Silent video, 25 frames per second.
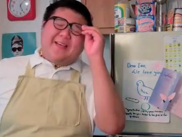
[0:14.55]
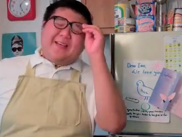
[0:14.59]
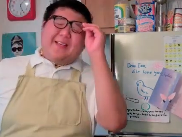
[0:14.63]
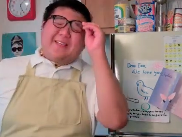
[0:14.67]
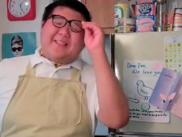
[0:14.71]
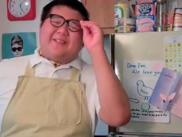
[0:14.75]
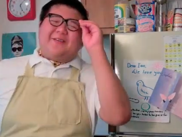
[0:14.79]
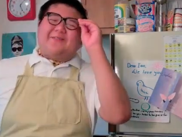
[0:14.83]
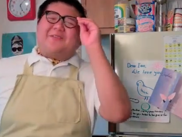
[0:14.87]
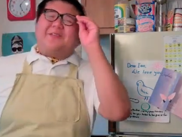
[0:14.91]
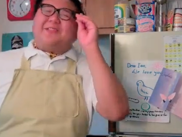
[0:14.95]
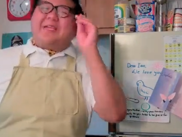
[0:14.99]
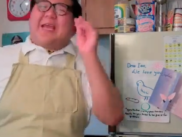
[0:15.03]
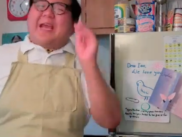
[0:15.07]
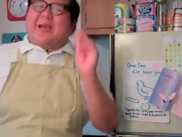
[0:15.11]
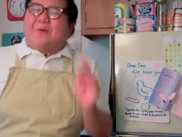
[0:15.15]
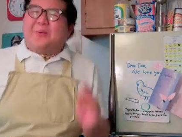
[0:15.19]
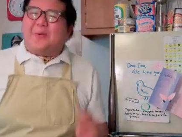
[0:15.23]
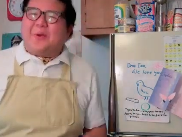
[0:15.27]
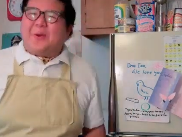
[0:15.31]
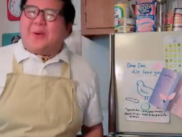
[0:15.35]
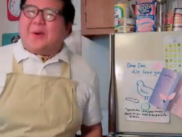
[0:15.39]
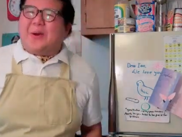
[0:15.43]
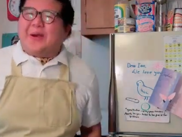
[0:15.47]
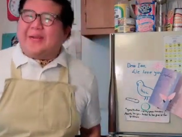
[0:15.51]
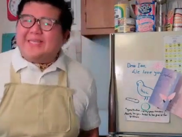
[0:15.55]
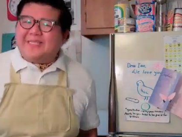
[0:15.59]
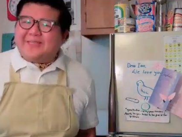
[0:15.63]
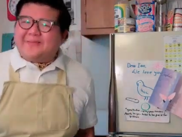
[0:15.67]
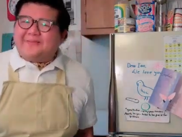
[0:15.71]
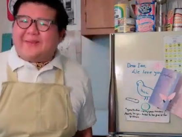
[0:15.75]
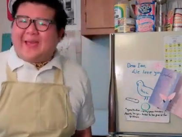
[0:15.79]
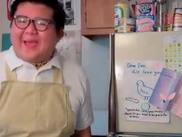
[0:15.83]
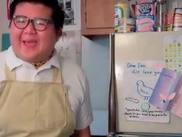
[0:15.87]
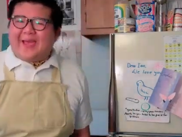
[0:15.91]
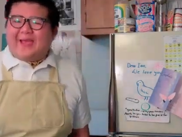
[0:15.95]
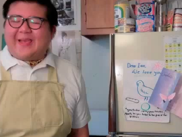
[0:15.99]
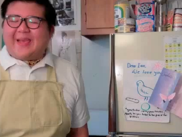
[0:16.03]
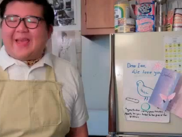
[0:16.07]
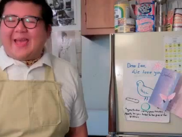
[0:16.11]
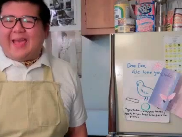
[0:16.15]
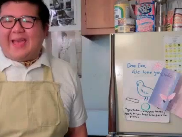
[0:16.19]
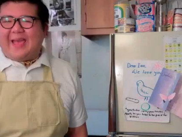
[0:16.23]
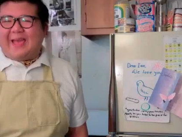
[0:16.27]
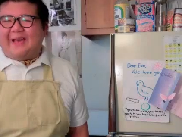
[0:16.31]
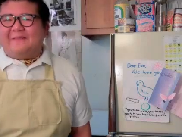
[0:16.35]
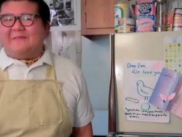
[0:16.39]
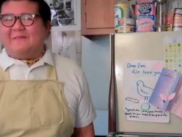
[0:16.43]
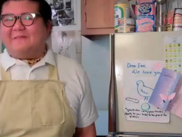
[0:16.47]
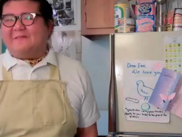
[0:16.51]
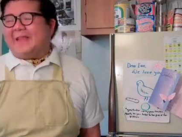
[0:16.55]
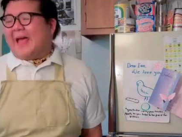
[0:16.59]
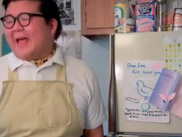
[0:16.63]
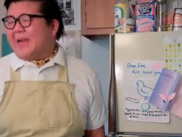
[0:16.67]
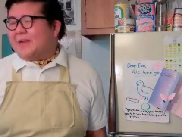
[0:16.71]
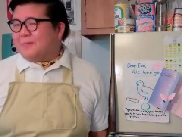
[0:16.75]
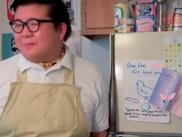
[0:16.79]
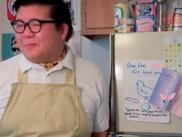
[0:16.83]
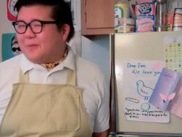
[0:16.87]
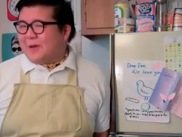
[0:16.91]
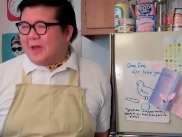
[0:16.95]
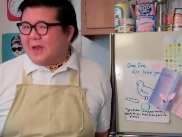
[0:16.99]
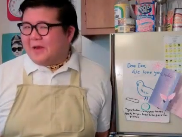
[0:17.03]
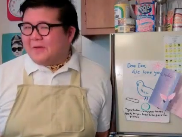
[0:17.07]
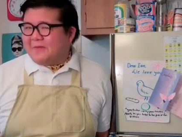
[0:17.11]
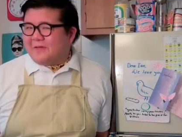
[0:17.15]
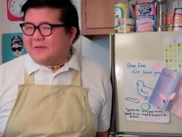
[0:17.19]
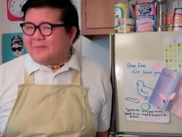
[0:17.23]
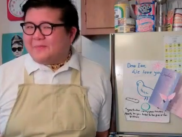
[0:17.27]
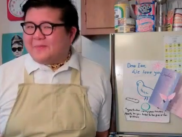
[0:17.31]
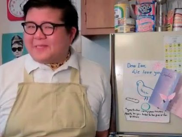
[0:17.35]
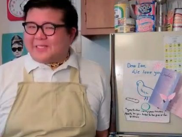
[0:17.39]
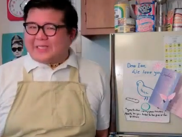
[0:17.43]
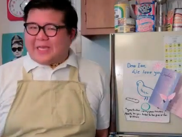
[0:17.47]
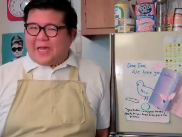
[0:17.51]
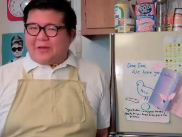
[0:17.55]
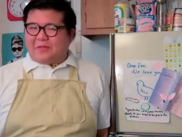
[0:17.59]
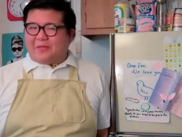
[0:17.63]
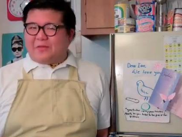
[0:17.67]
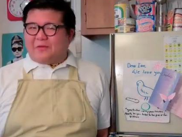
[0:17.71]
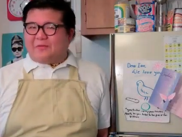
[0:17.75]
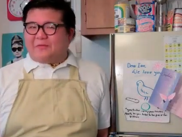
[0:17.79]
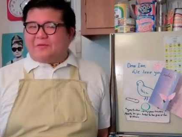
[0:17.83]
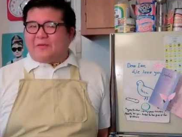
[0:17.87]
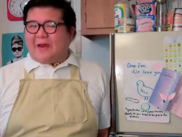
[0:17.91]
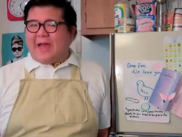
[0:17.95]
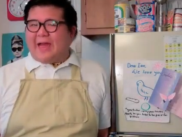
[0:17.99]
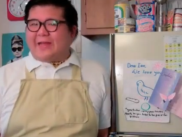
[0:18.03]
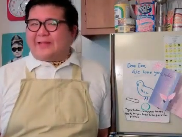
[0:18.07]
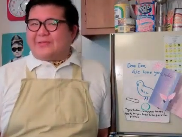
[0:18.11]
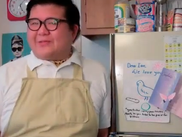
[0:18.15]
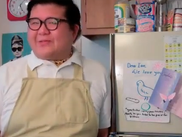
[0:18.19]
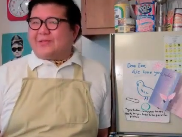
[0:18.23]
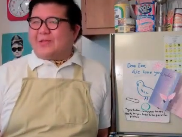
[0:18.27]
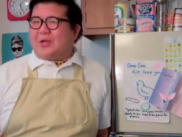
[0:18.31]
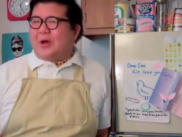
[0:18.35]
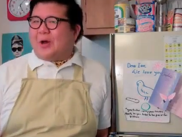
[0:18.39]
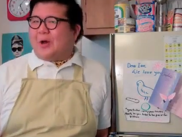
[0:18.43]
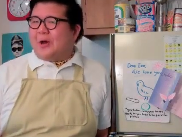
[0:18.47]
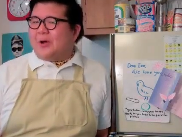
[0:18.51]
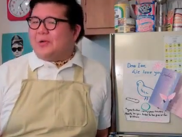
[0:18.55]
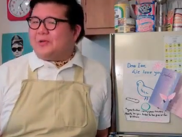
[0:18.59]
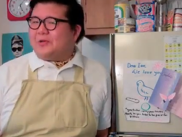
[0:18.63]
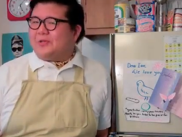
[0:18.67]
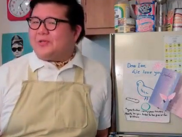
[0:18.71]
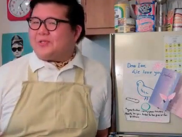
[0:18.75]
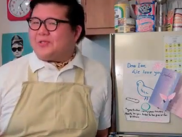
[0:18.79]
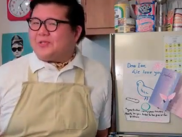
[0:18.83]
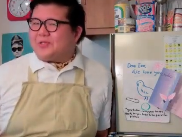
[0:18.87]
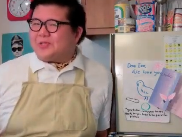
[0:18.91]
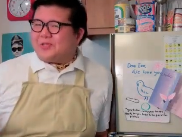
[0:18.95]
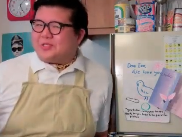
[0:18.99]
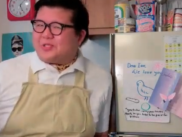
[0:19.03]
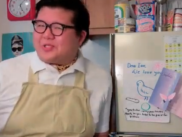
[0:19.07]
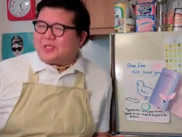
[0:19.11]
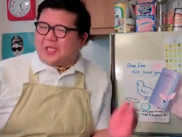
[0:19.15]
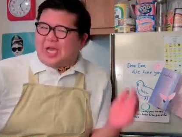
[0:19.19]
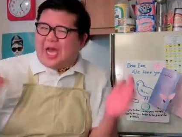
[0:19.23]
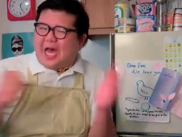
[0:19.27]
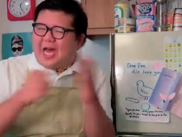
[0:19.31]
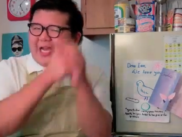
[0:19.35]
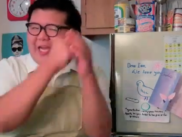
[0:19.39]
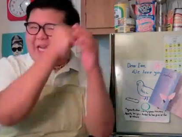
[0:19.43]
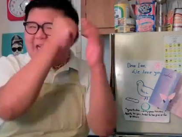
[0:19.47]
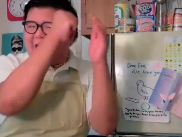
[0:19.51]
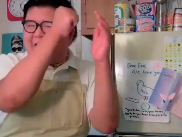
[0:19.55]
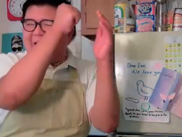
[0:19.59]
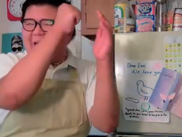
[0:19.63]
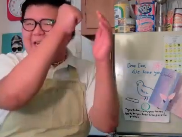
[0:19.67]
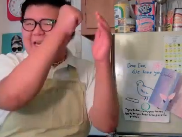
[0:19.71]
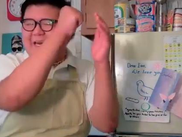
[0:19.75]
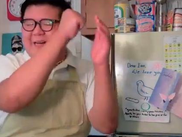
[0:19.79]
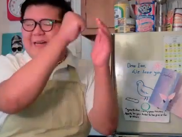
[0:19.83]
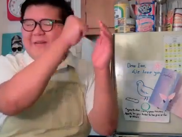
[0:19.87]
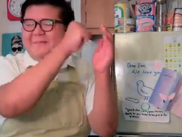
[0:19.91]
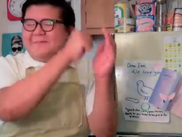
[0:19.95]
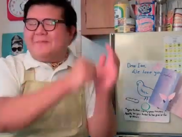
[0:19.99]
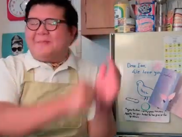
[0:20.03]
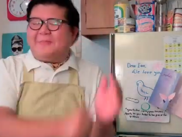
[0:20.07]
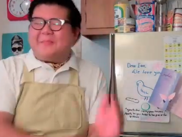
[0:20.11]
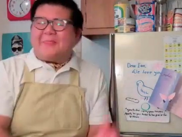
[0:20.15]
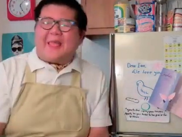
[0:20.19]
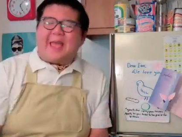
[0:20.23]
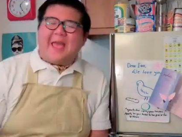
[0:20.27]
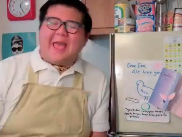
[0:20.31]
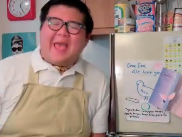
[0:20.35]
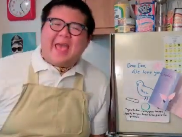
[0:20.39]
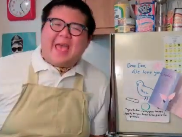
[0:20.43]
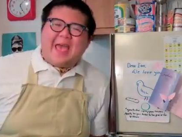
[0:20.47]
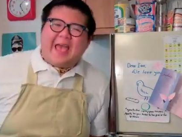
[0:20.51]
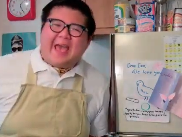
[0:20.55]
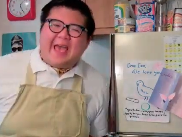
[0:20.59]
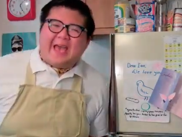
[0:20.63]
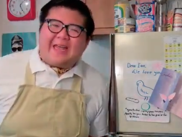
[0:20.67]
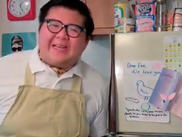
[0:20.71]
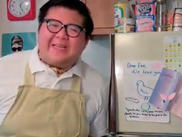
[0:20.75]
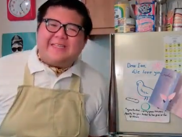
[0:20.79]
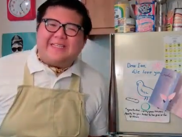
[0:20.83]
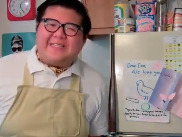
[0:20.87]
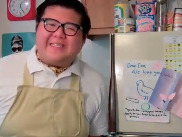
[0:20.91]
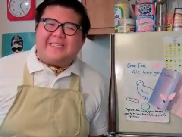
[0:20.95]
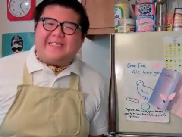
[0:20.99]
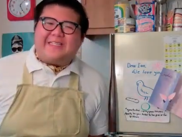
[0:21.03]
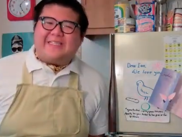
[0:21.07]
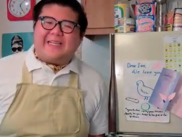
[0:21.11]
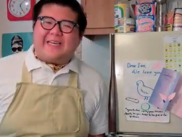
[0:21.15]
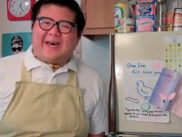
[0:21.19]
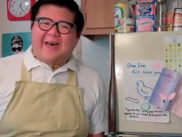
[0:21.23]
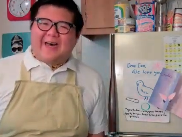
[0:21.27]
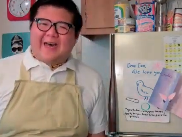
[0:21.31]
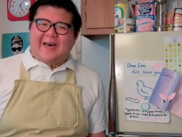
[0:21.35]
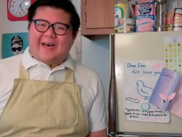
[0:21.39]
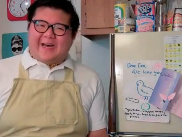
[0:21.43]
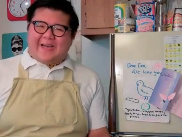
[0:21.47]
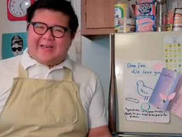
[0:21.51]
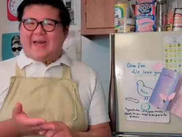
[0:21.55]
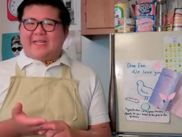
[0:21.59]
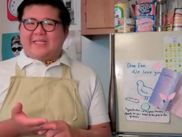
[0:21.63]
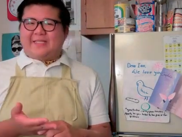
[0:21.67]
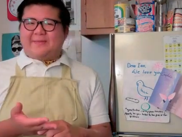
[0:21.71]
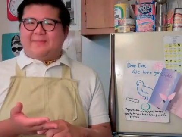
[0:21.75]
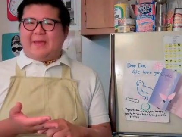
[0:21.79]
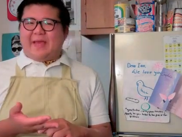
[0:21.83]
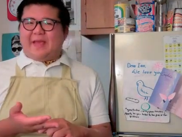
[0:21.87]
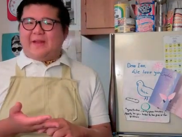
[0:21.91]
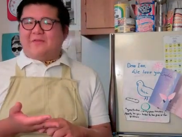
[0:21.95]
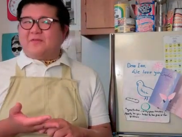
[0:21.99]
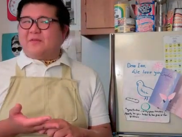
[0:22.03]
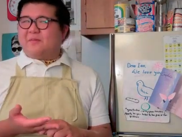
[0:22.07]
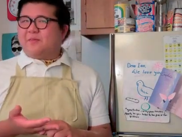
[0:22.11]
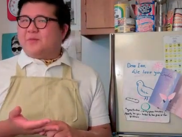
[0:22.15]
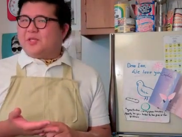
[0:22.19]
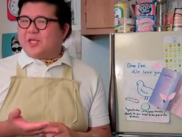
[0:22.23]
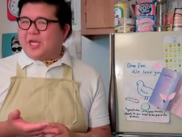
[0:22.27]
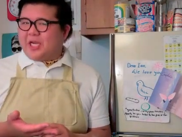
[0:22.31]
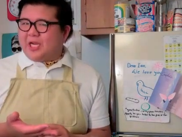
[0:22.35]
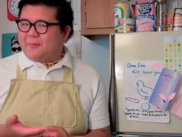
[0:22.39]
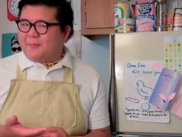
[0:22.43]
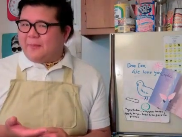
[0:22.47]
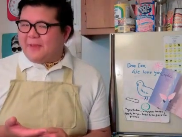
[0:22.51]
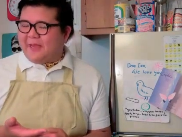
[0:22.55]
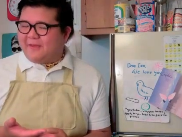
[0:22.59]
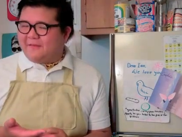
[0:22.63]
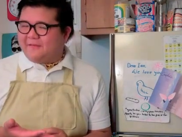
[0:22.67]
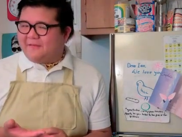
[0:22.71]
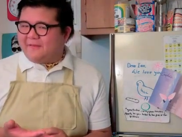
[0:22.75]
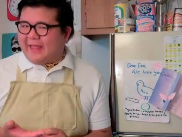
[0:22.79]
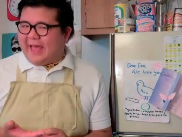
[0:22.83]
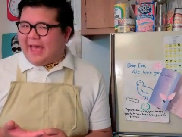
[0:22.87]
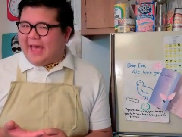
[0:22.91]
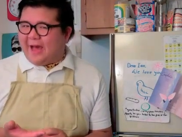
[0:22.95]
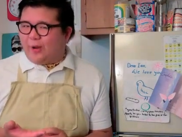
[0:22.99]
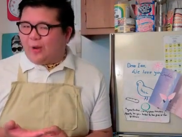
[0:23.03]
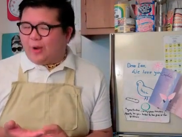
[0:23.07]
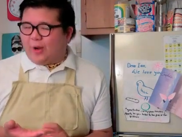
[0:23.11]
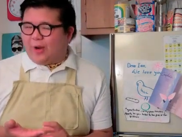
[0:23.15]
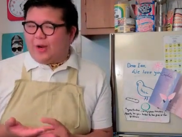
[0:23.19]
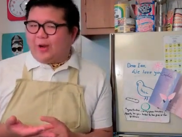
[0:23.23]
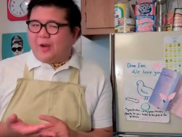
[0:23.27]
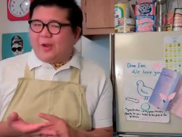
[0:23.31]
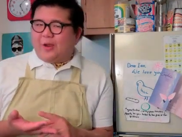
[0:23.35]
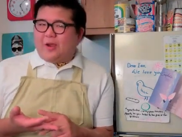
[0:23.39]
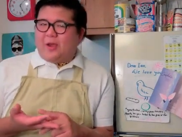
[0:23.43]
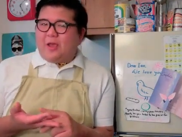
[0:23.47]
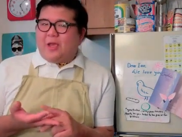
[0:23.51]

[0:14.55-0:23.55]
So today we're going to make a flatbread from the south of France called Socca. And it's made from chickpea flour,